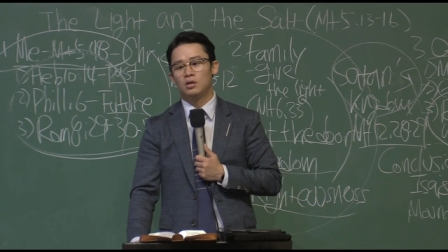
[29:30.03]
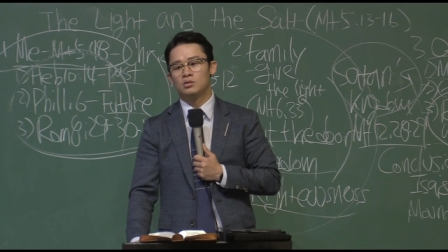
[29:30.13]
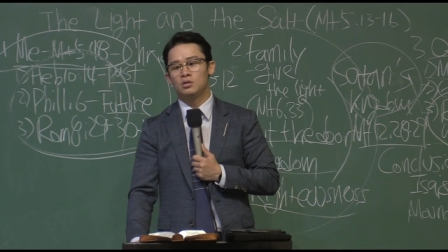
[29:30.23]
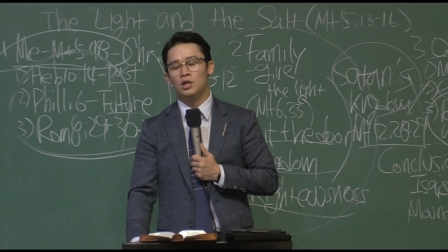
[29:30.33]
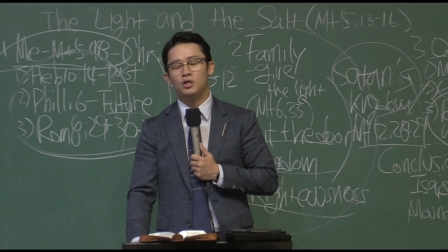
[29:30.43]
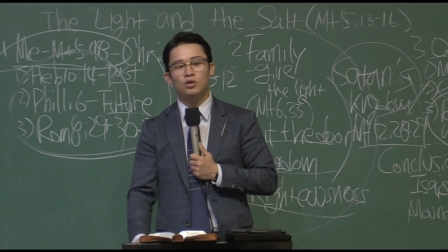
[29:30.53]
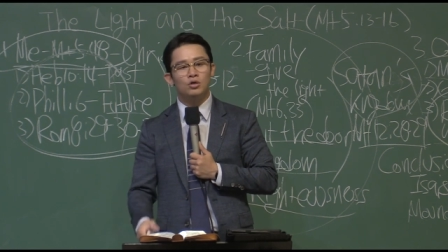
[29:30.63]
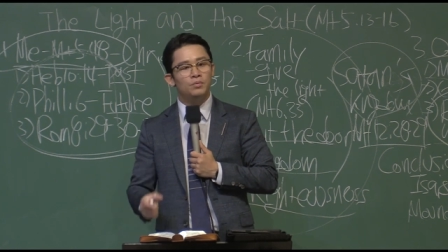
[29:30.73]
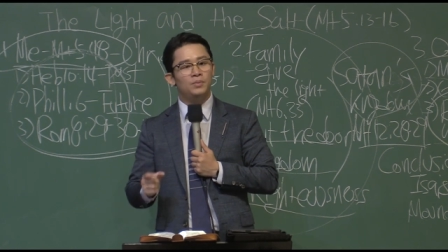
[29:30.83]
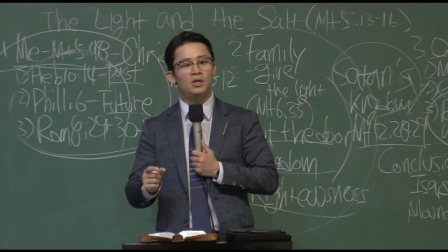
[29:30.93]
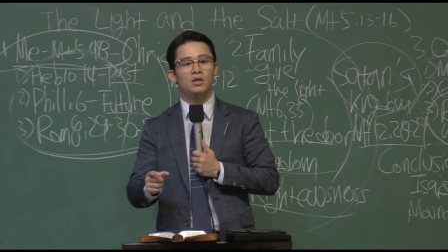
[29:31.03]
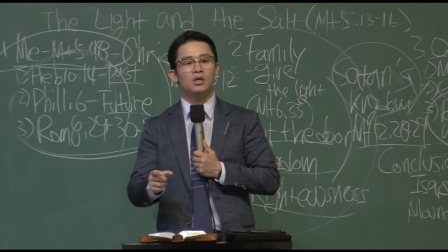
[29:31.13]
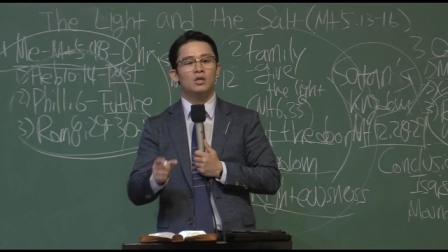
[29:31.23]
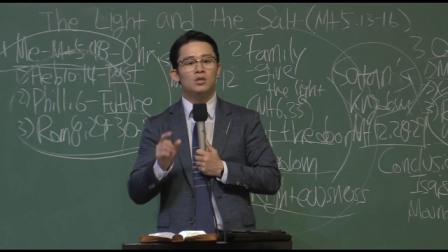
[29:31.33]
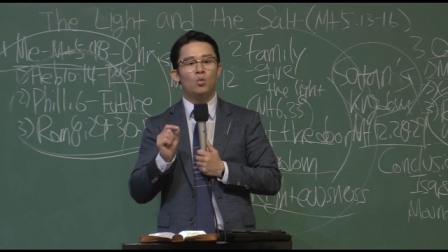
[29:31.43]
so that you could be
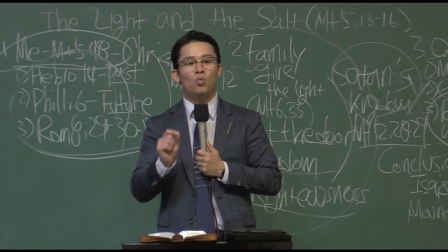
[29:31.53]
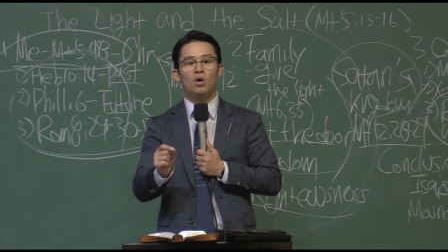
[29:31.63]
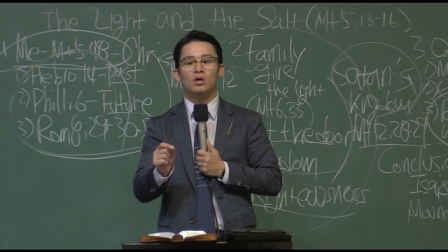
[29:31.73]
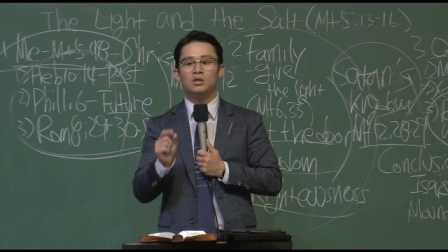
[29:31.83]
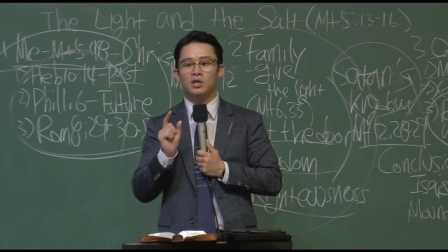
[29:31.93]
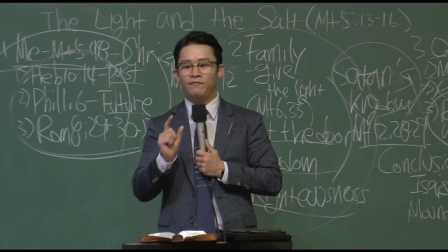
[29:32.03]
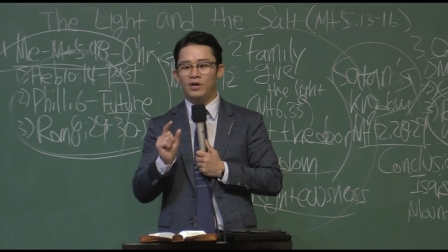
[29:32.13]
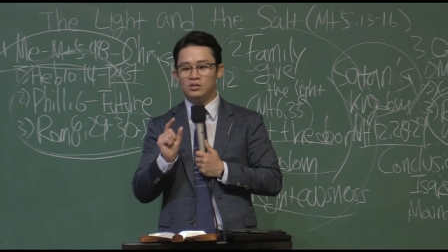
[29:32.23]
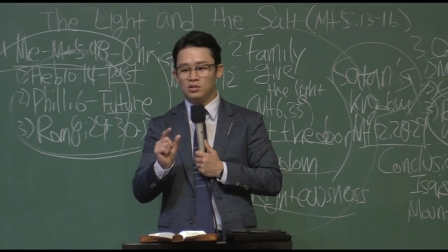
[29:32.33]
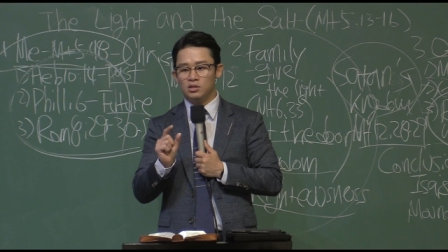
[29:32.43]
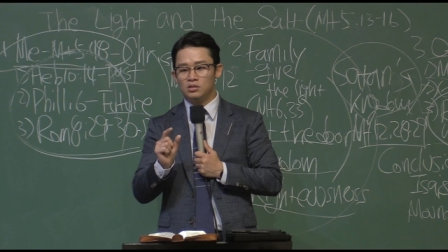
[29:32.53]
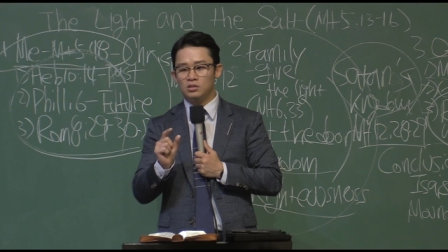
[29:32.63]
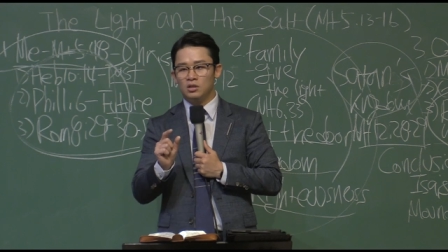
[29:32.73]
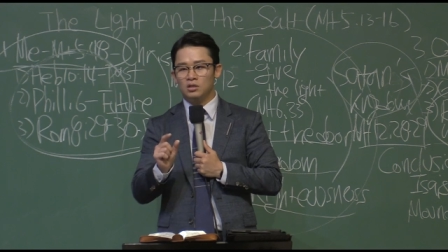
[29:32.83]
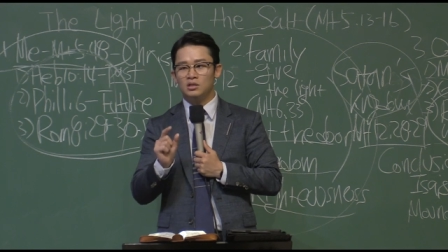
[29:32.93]
the one, the
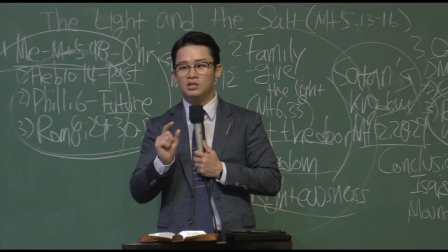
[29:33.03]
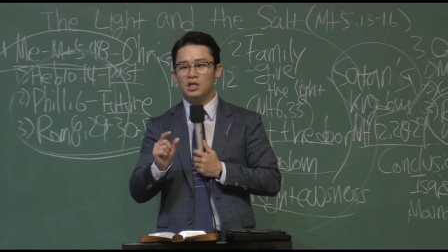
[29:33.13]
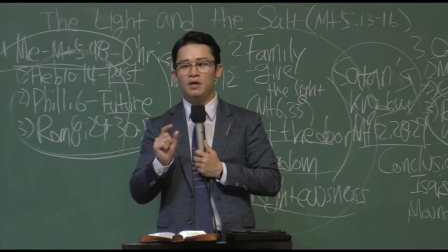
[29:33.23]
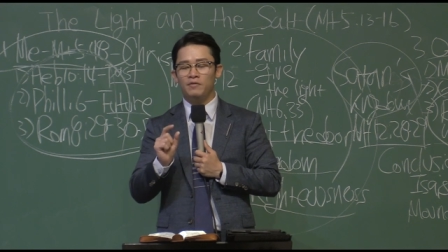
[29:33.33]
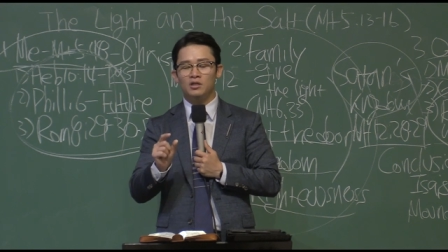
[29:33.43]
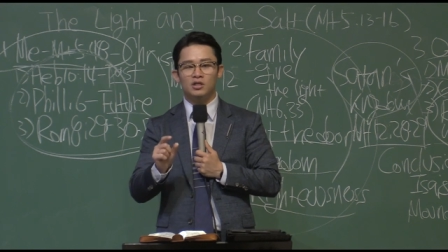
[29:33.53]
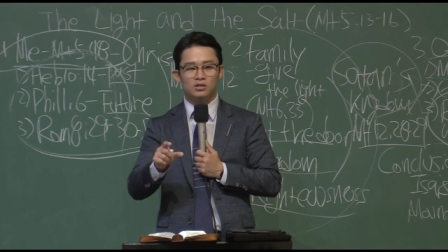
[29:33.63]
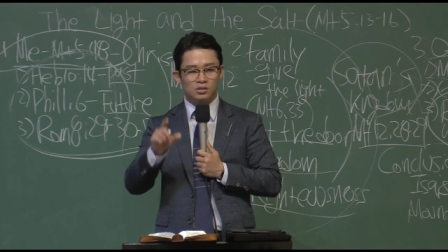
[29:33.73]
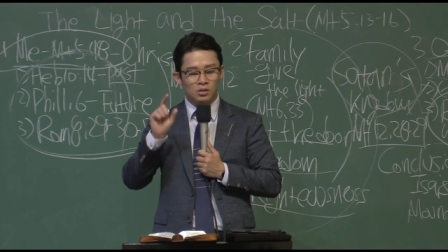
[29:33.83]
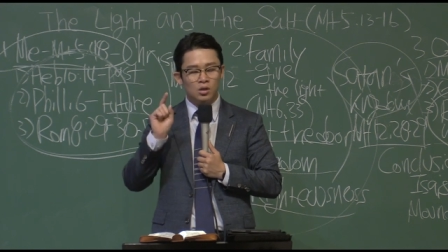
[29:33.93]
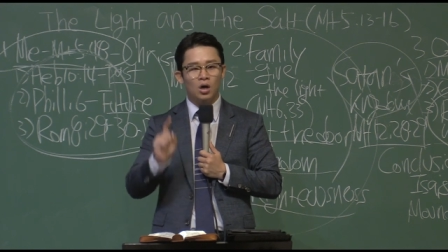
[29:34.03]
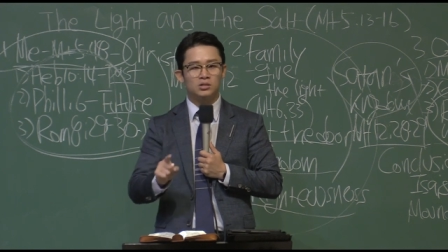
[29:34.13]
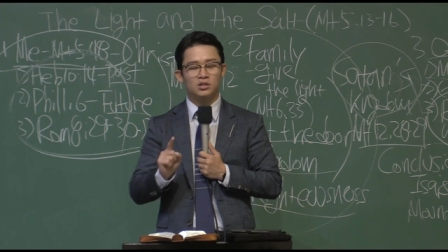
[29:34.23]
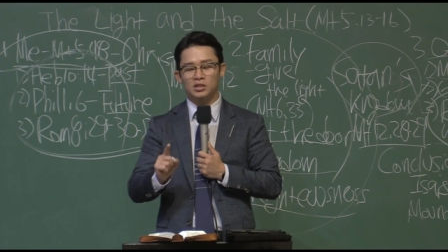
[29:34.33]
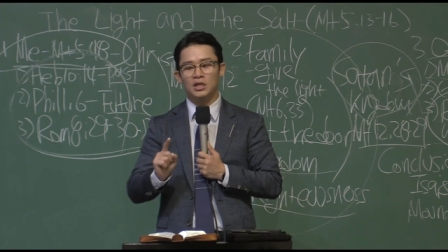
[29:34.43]
evangelist, that's saving this
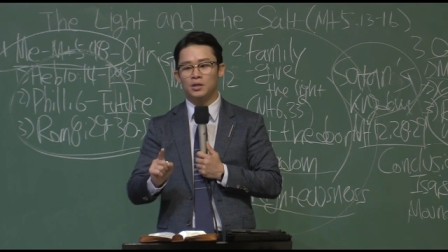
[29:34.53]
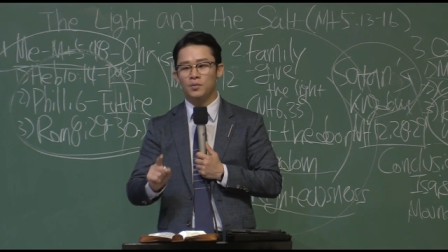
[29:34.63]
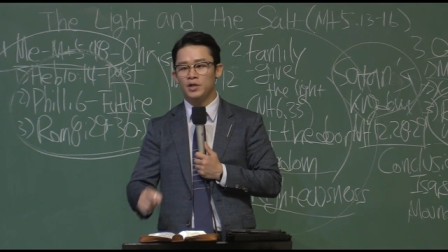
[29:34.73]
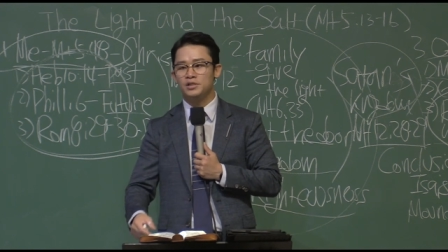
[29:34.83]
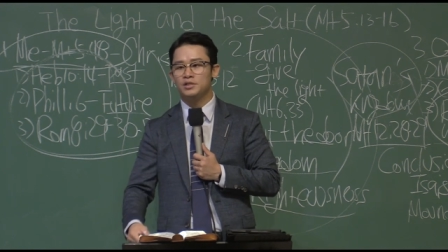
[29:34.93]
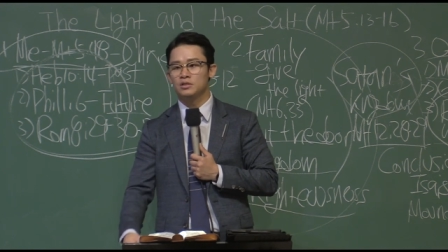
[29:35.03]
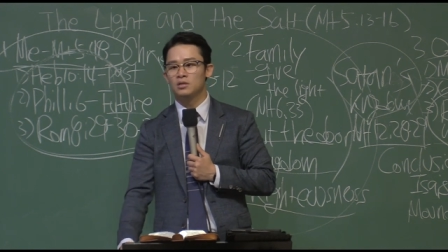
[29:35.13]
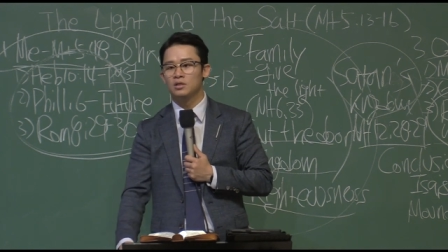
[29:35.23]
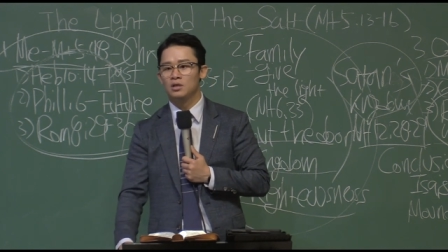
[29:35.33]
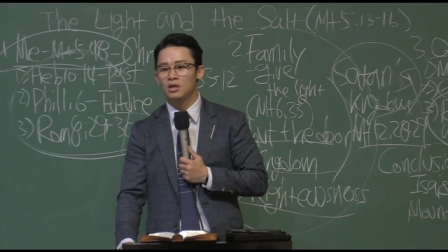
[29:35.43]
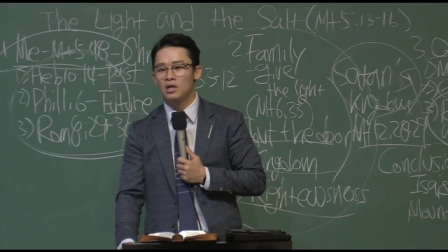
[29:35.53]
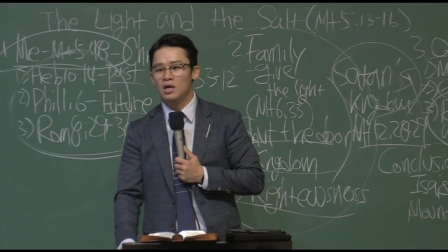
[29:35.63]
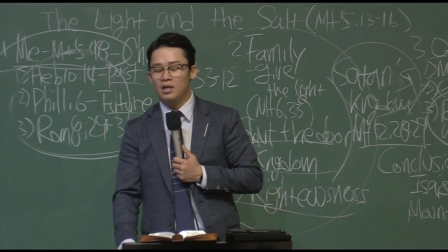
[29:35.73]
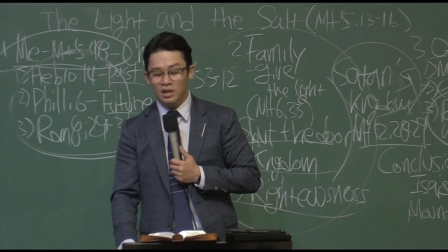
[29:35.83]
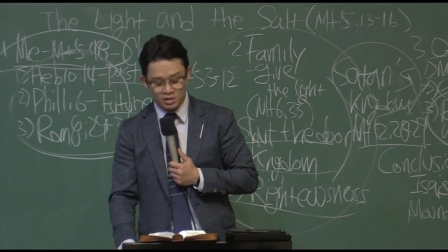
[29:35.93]
lost generation.
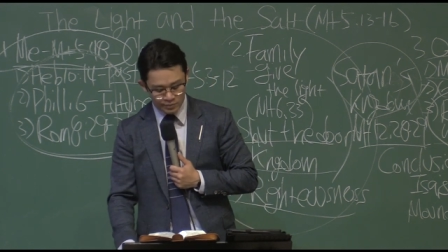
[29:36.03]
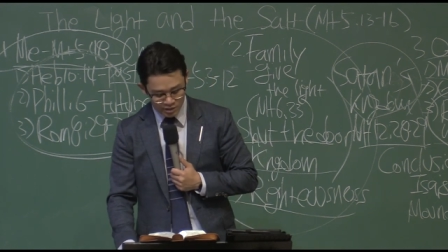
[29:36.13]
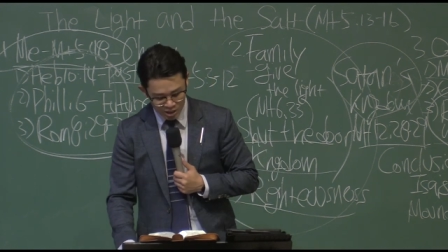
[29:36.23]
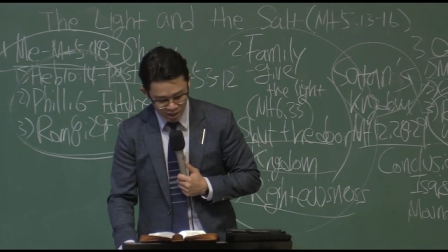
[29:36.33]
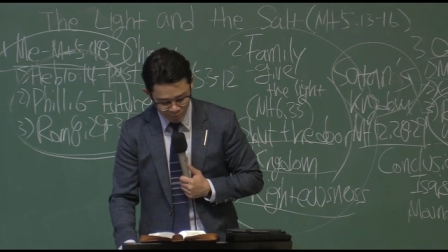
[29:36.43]
Let's have a time